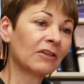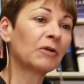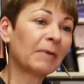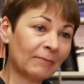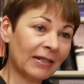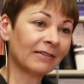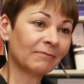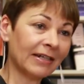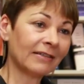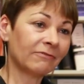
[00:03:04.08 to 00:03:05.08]
lot about
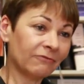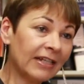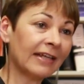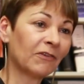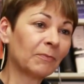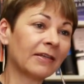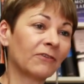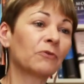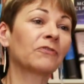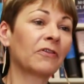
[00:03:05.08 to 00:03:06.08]
my feelings, but
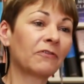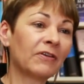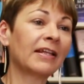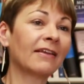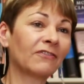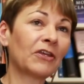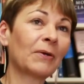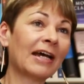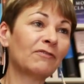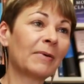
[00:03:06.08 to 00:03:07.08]
it's also the feelings that
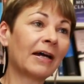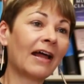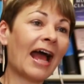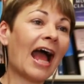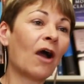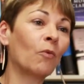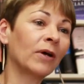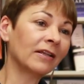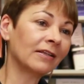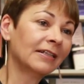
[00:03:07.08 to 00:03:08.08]
you have about how
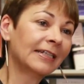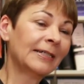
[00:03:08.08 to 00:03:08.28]
will